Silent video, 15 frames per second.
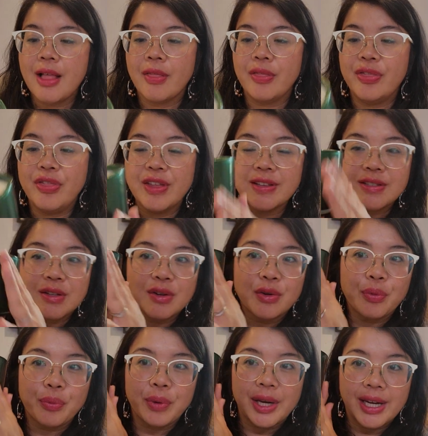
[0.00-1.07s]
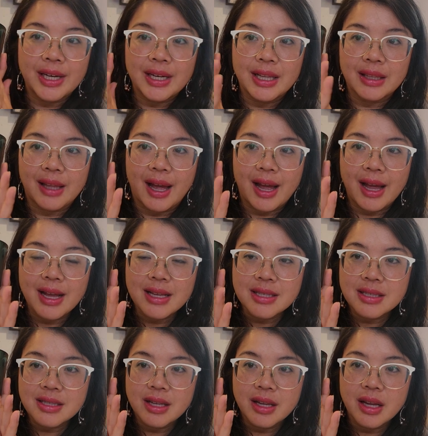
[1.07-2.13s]
This green
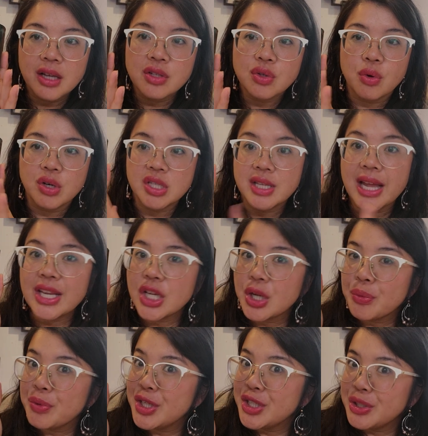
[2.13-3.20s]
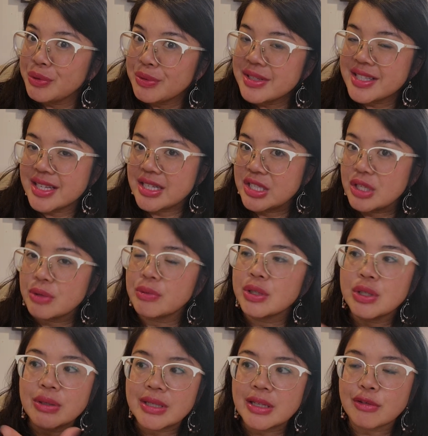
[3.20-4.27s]
glass is gorgeous, and you can reuse these. You can
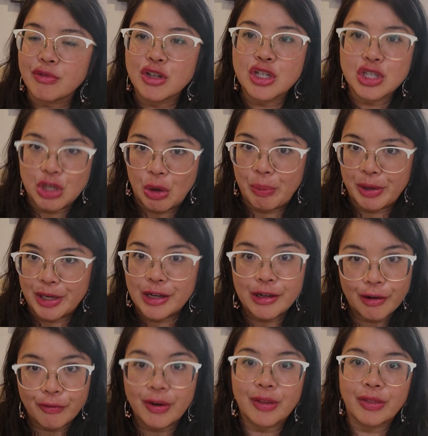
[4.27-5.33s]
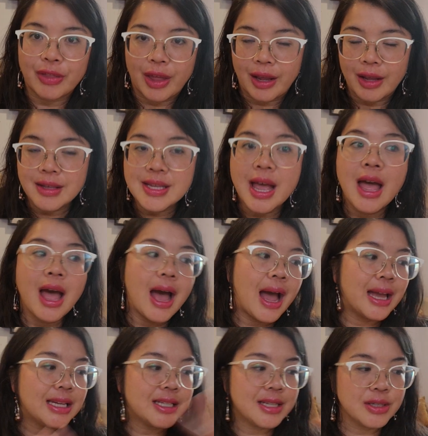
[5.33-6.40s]
reuse these for so many different things.
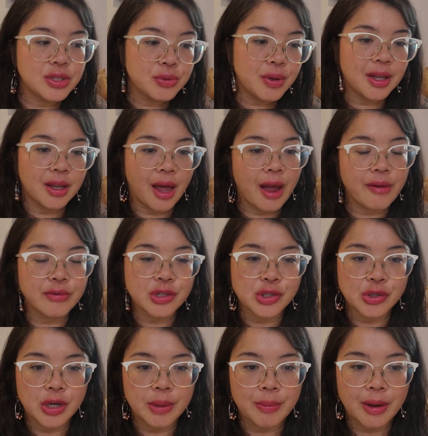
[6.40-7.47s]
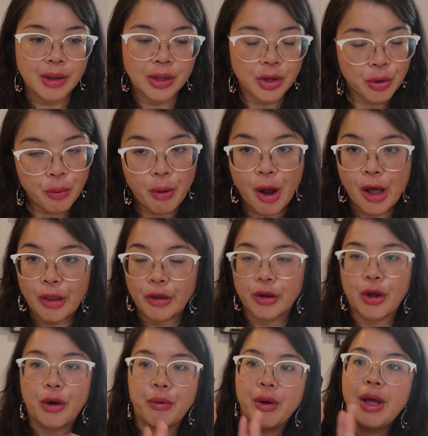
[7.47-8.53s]
I did do a live stream a little while
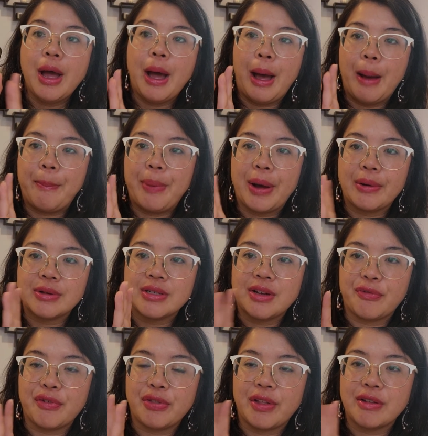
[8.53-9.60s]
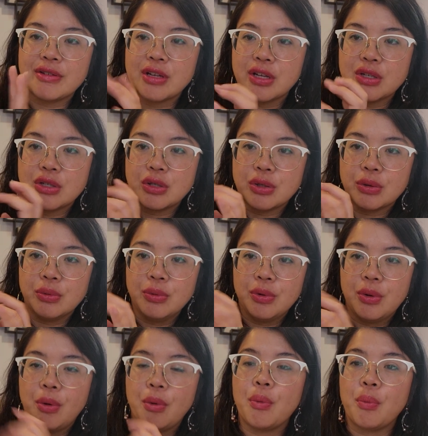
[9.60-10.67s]
ago about different things you could do
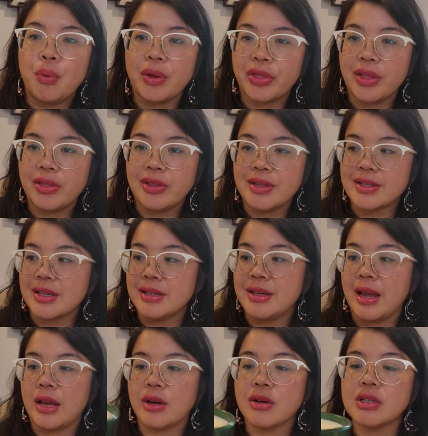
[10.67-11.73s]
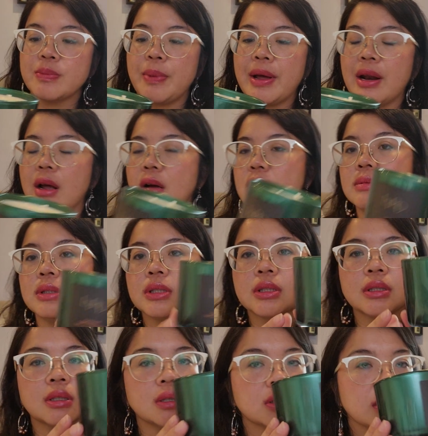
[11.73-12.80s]
with these containers, but oh my
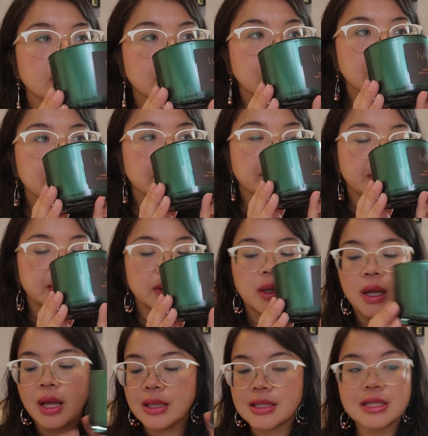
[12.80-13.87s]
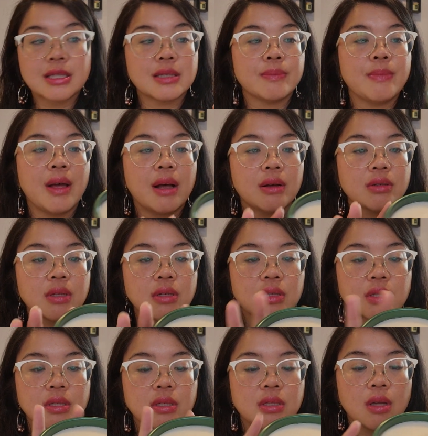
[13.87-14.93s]
gosh, it smells
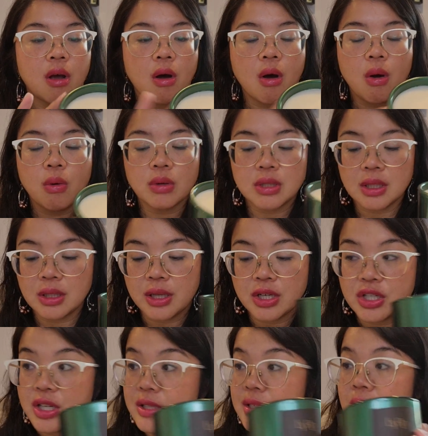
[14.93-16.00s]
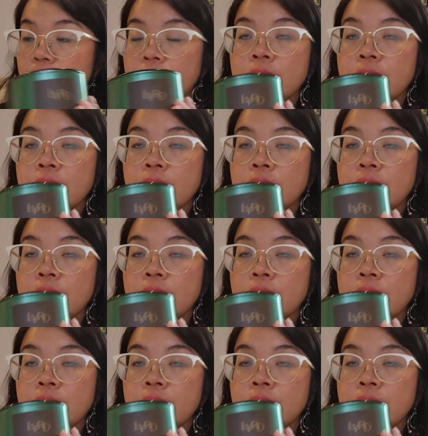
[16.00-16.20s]
so delicious.